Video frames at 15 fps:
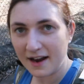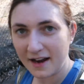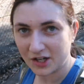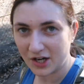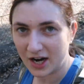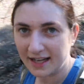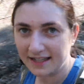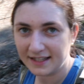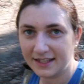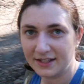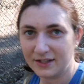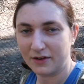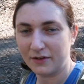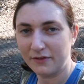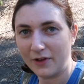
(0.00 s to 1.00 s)
I tried to
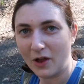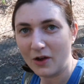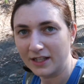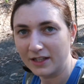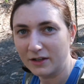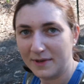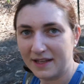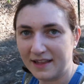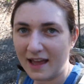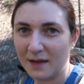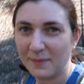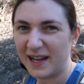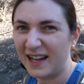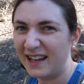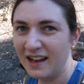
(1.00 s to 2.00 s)
sort of vlog a little bit there,
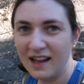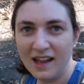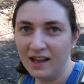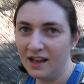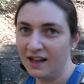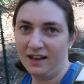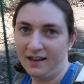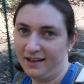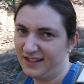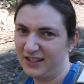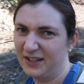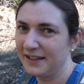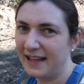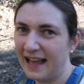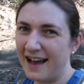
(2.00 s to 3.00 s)
but it's
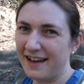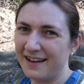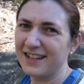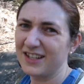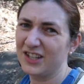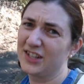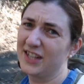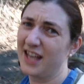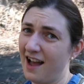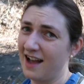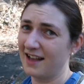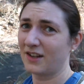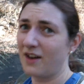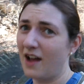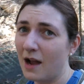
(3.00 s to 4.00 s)
too loud and it's just
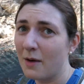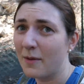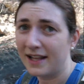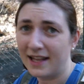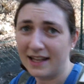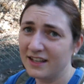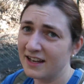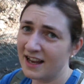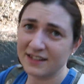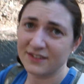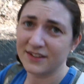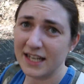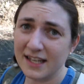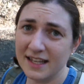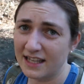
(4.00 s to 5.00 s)
cars on a highway. Like, you guys have
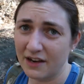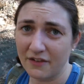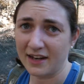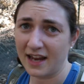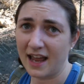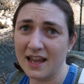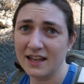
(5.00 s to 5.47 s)
seen this every day,